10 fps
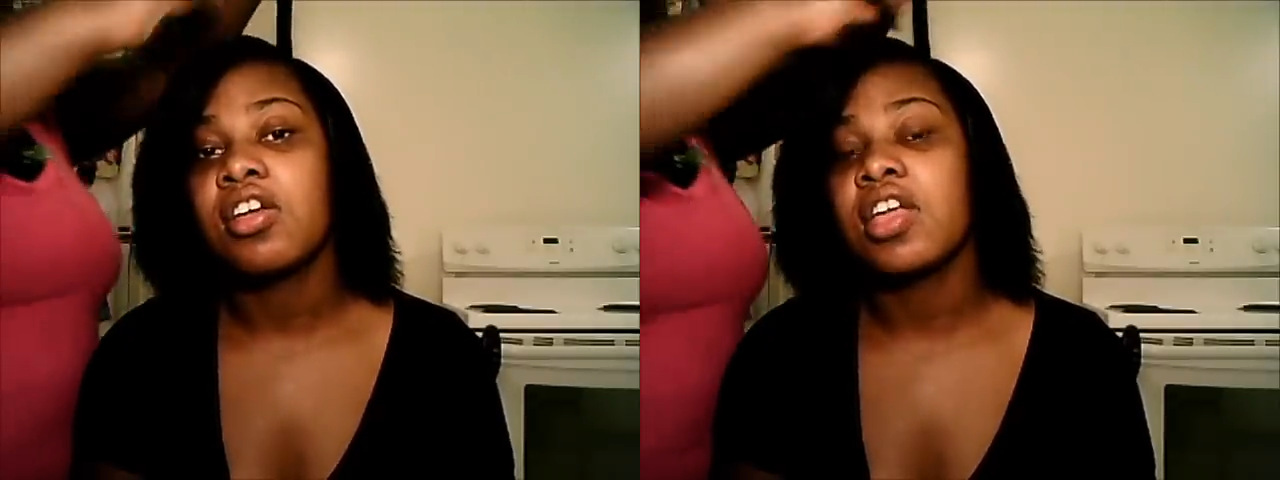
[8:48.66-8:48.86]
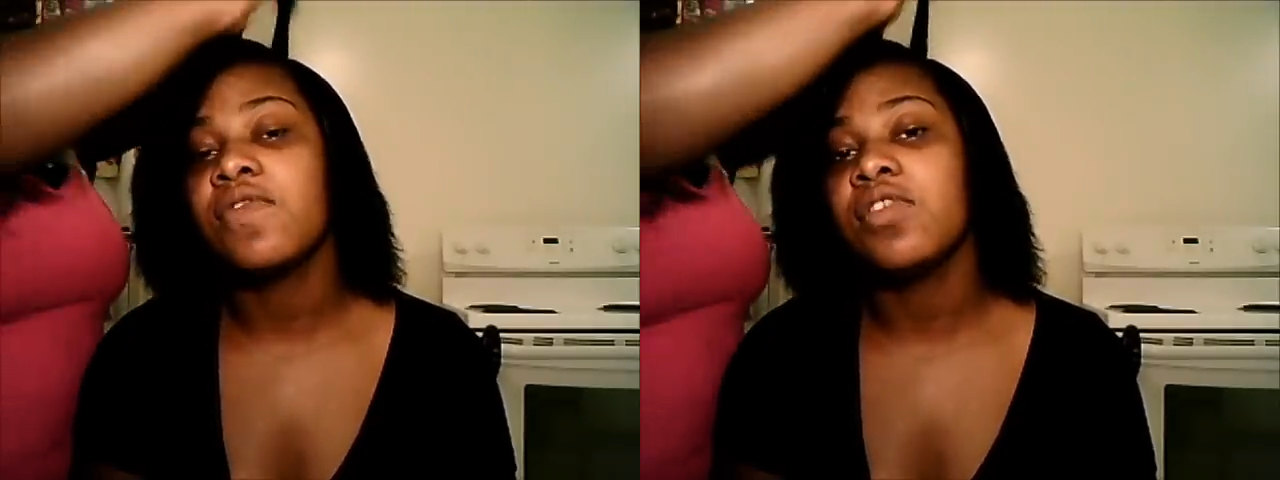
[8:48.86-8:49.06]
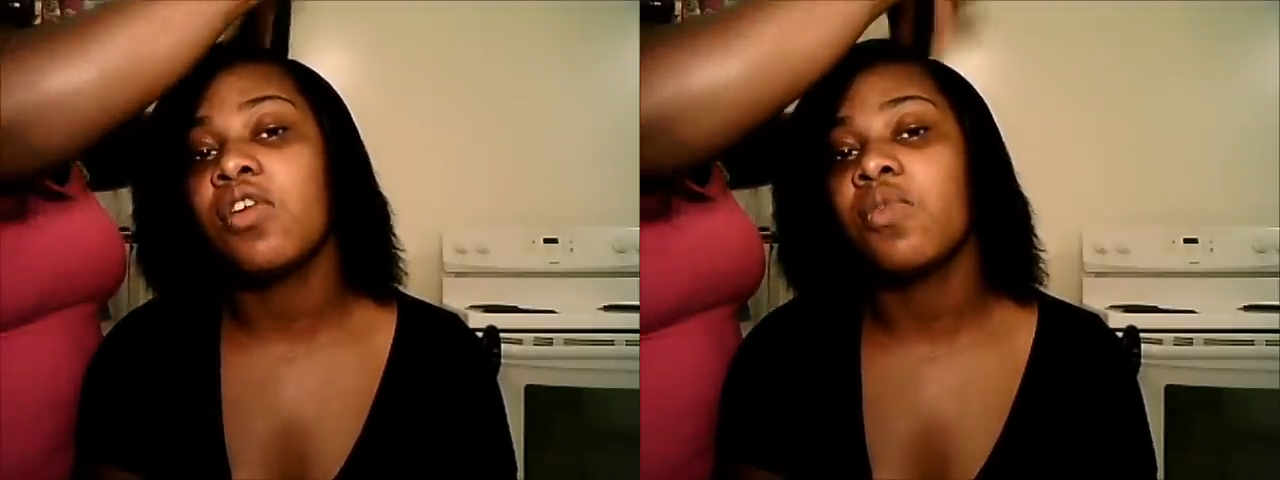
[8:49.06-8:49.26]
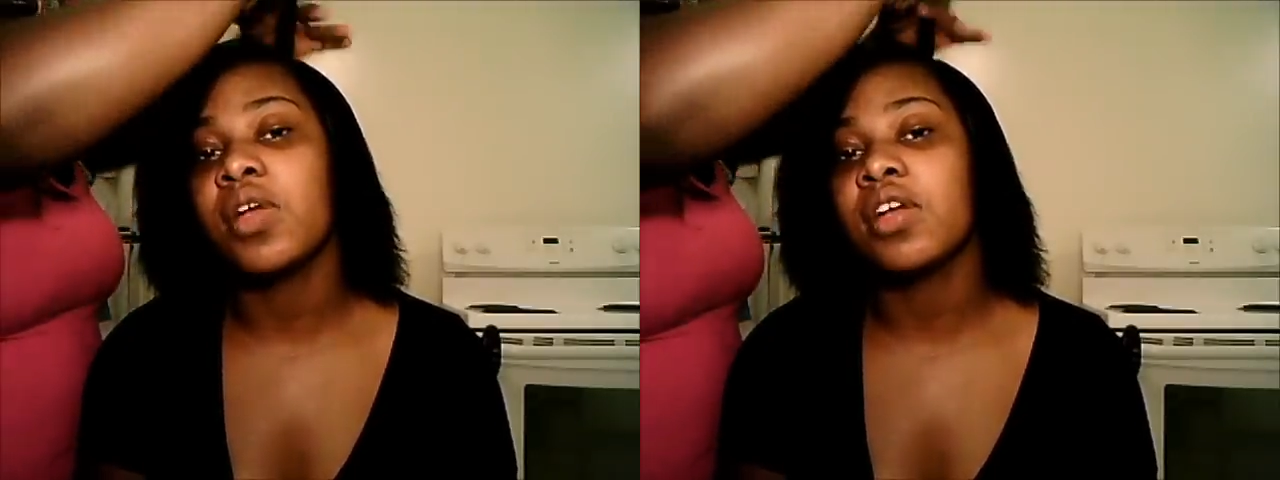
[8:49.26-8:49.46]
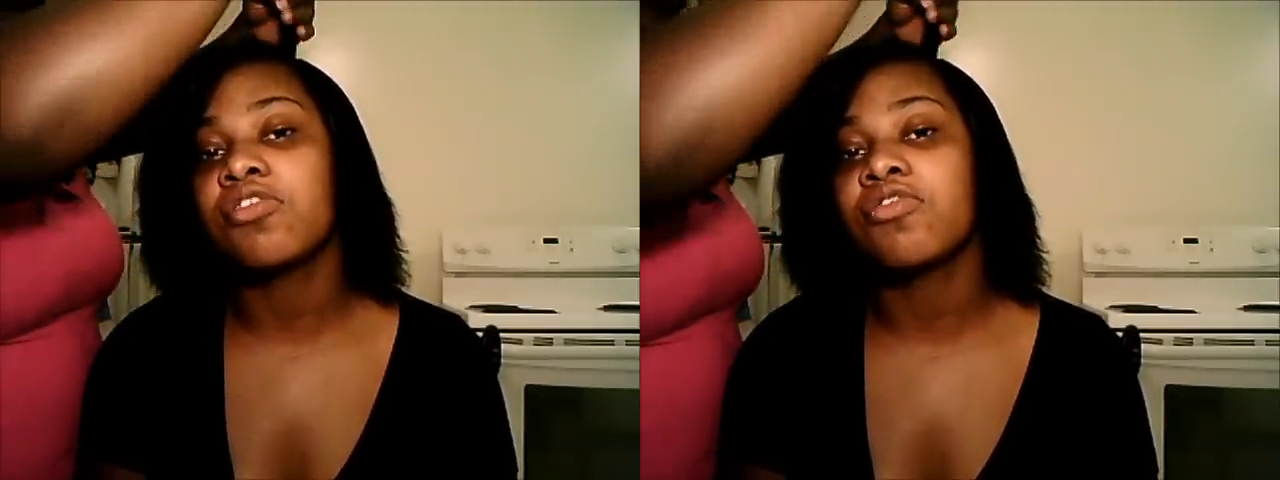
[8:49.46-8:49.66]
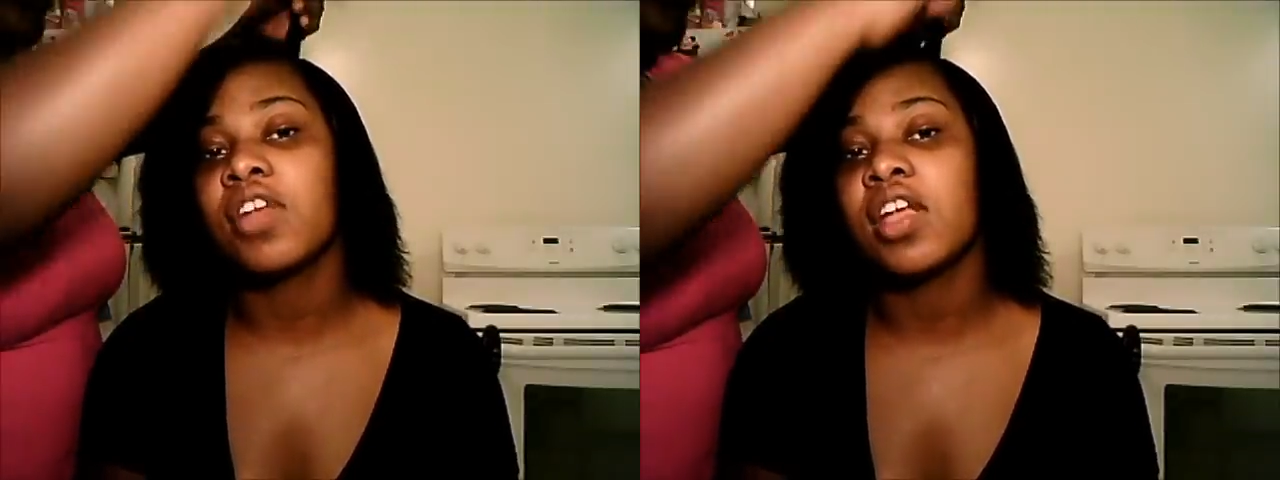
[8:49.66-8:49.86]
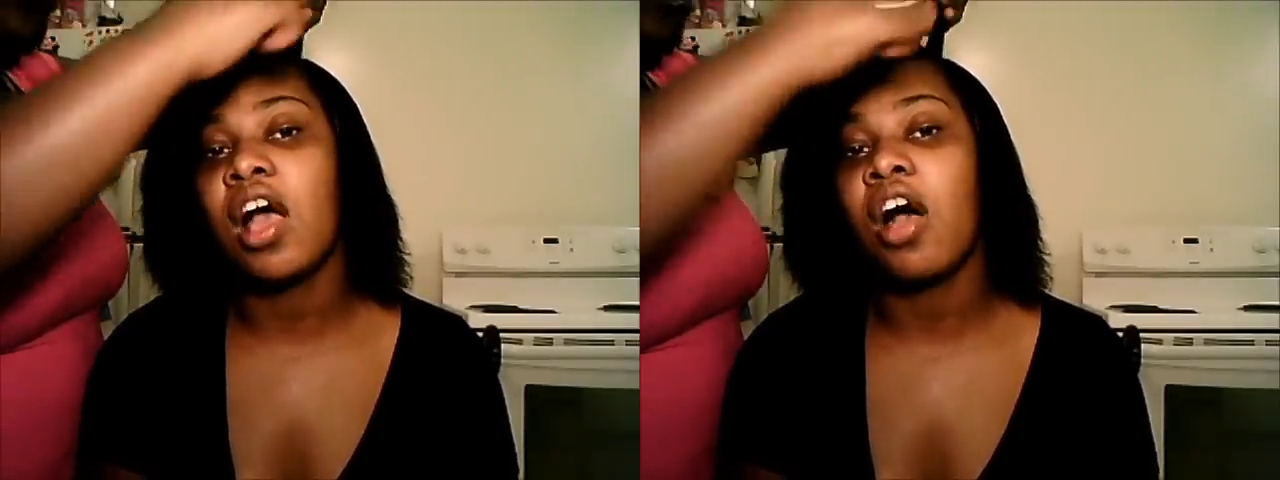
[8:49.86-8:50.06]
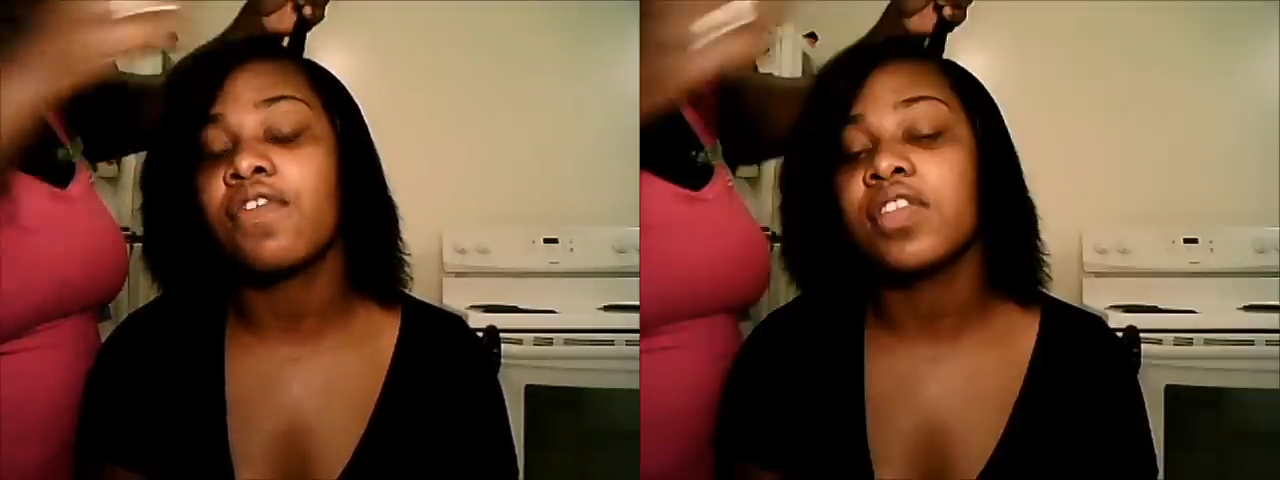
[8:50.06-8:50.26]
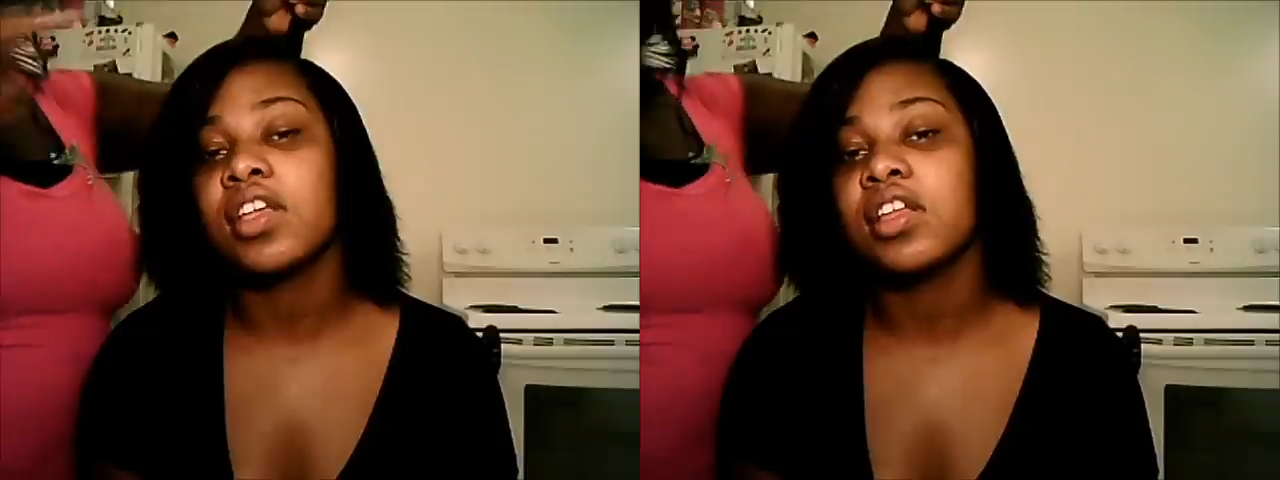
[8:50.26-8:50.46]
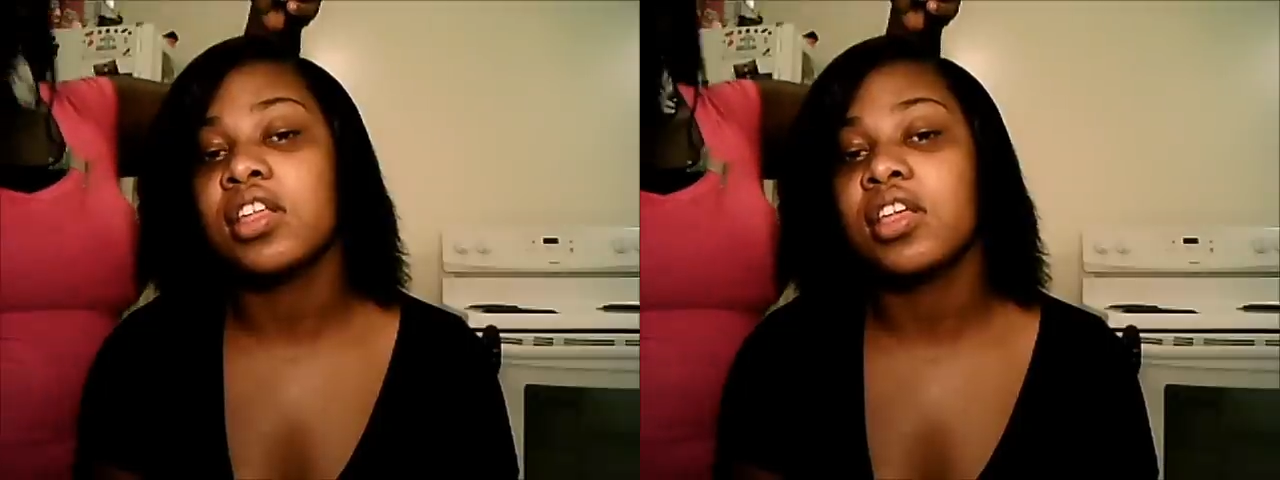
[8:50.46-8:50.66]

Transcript: if you don't wear it straight often.